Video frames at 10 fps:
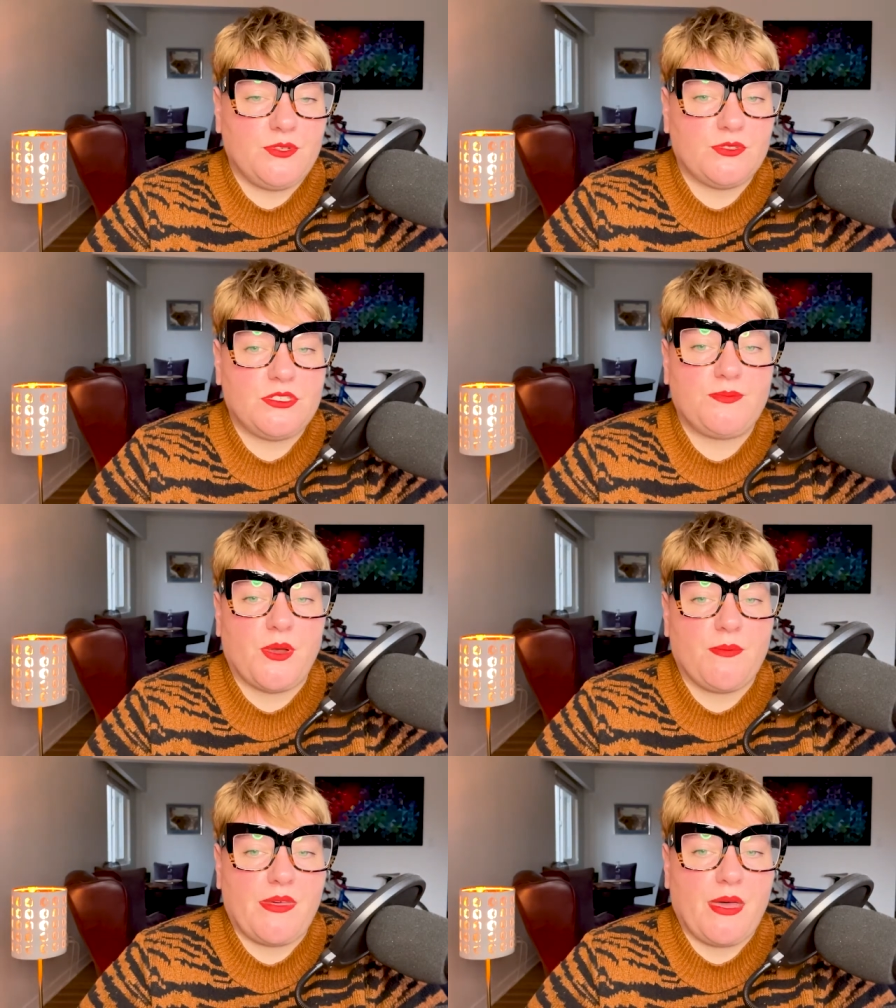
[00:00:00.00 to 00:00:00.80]

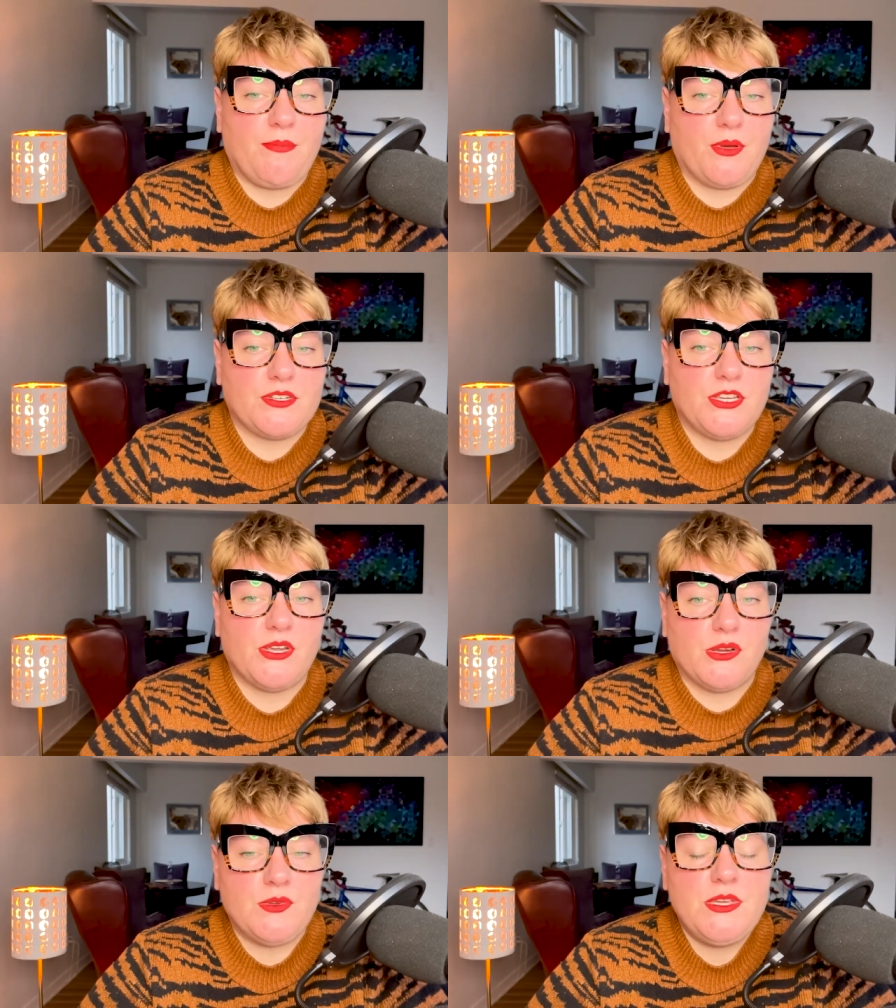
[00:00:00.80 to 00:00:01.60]
spoke about that book
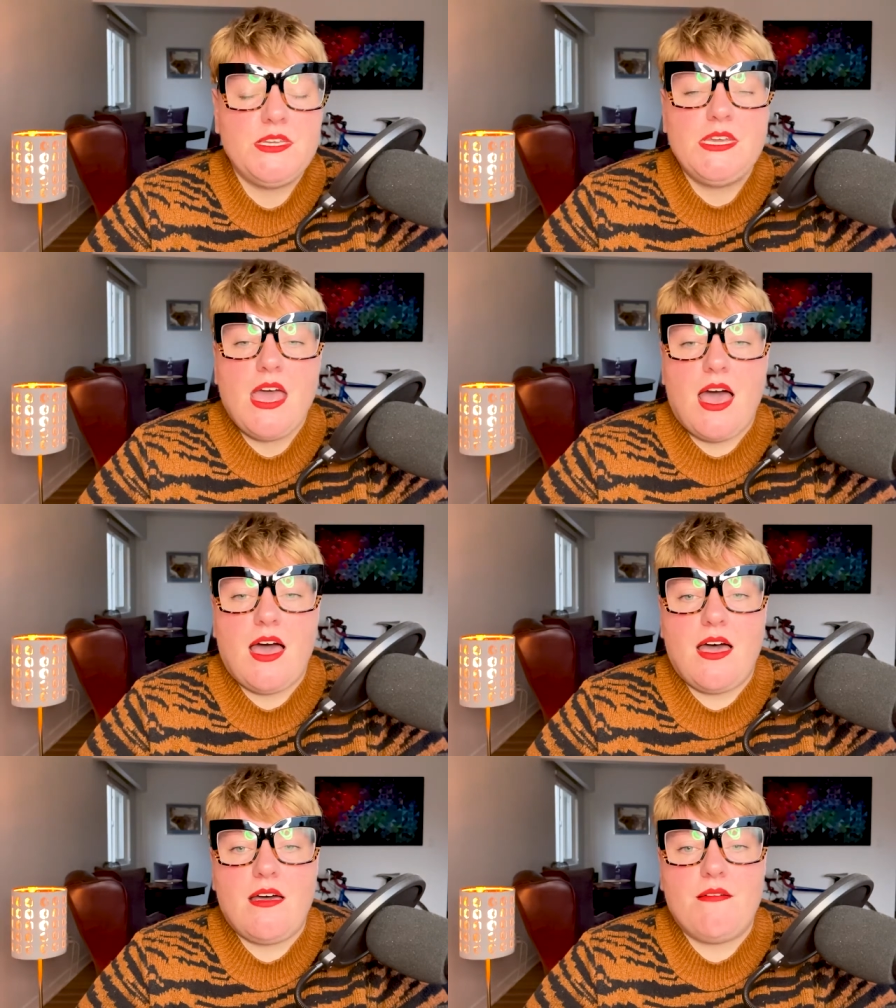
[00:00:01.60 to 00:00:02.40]
too.
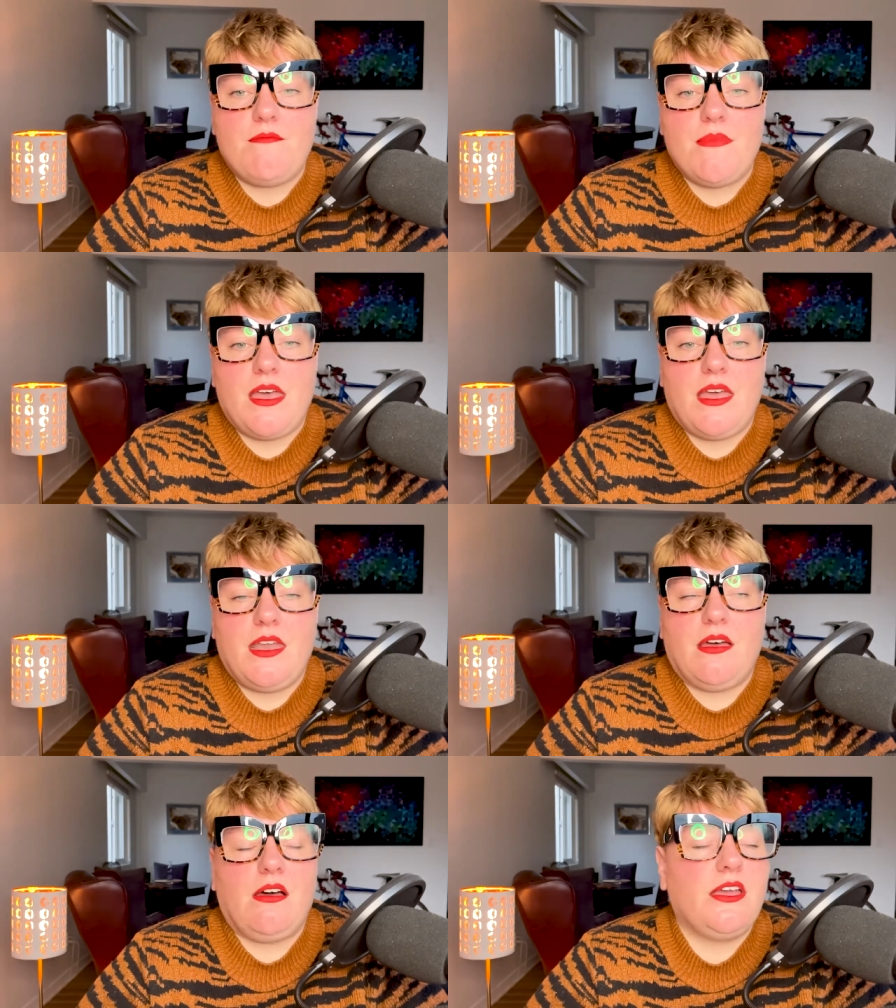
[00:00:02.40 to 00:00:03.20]
Um,
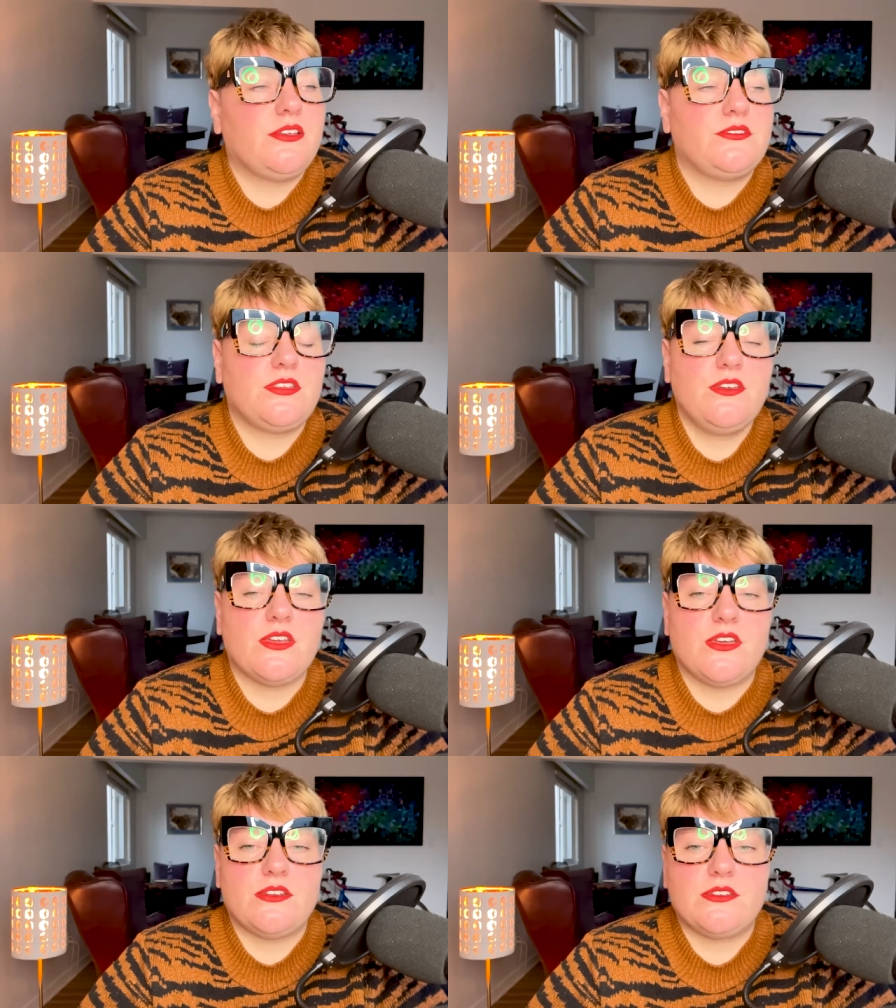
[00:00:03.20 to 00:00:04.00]
and oh, so
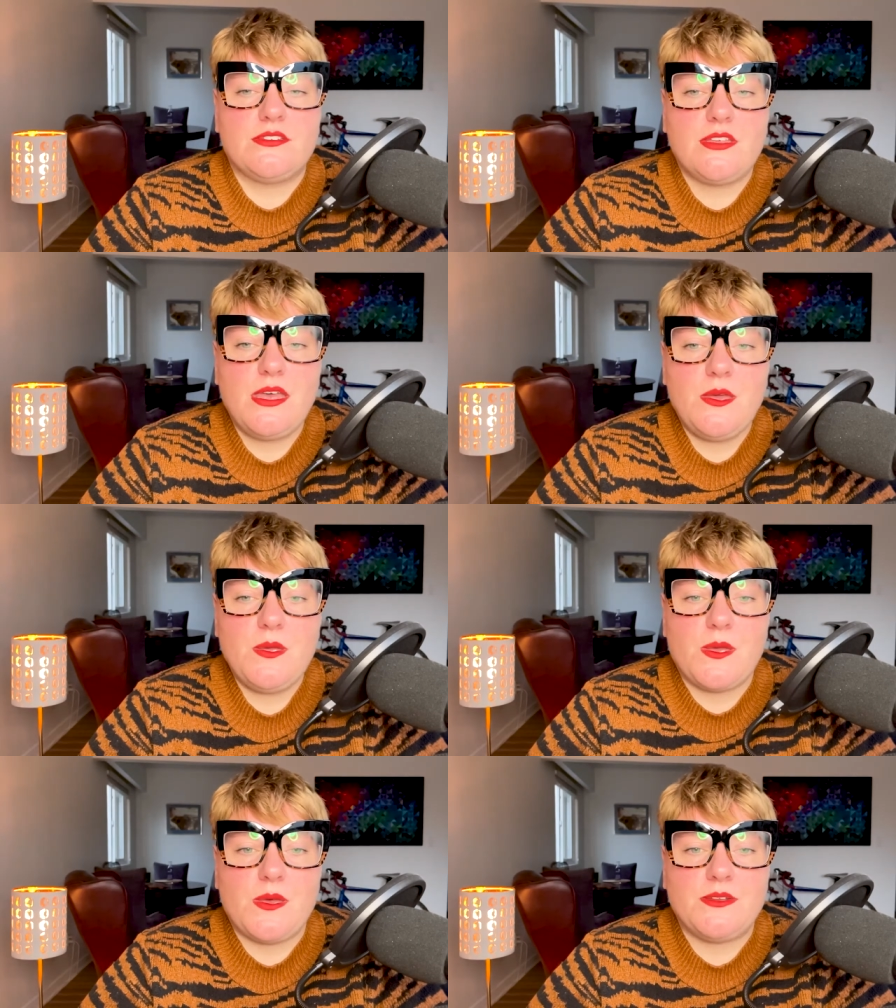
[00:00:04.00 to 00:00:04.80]
good, so
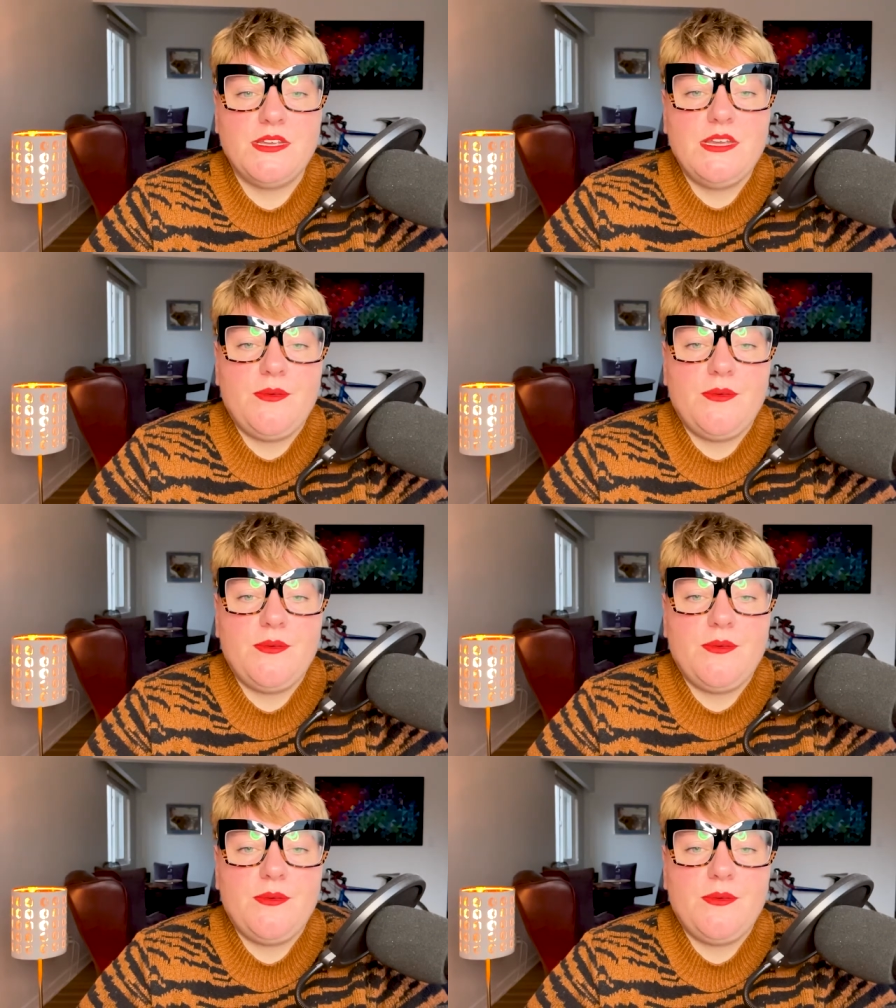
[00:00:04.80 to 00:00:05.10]
good.